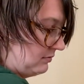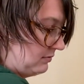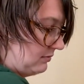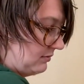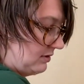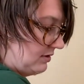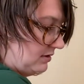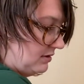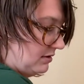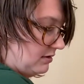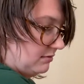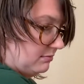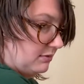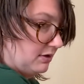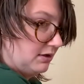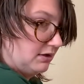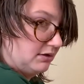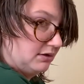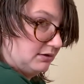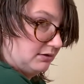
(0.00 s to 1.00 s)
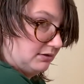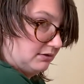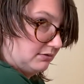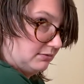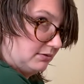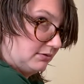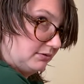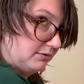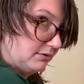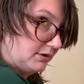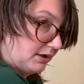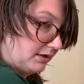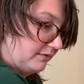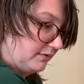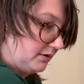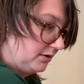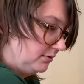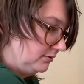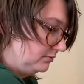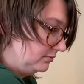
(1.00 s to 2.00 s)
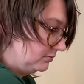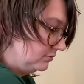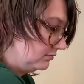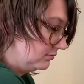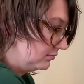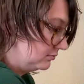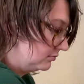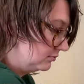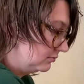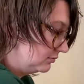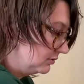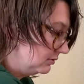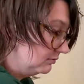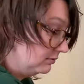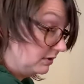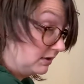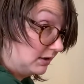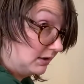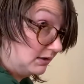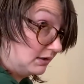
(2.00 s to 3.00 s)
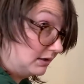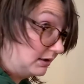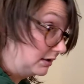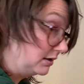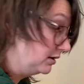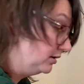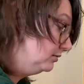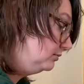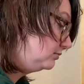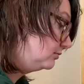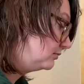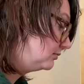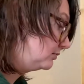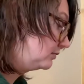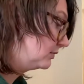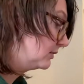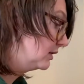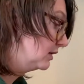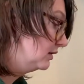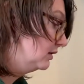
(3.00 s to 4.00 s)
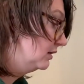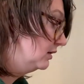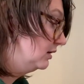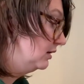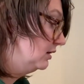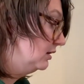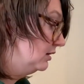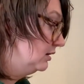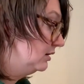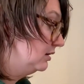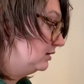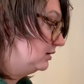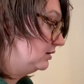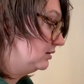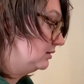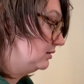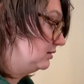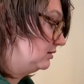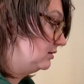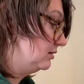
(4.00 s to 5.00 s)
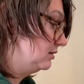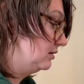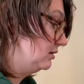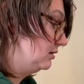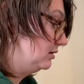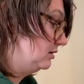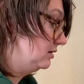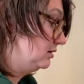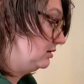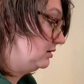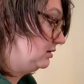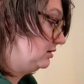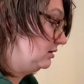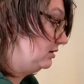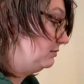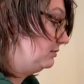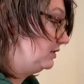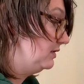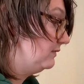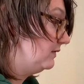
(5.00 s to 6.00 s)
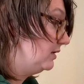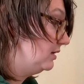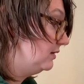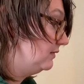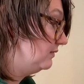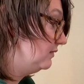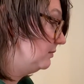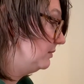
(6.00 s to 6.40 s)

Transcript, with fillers: lithium ion drill driver. Mm -hmm, mm -hmm. Really like it. How long have you had it for? Um, I've had it for